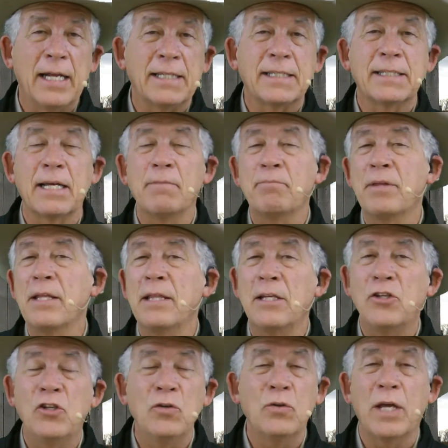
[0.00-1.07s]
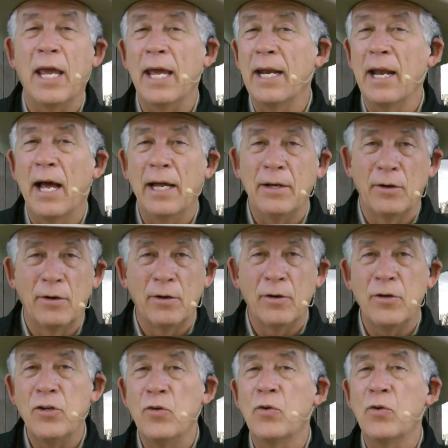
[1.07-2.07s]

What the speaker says: It's something that you cannot earn.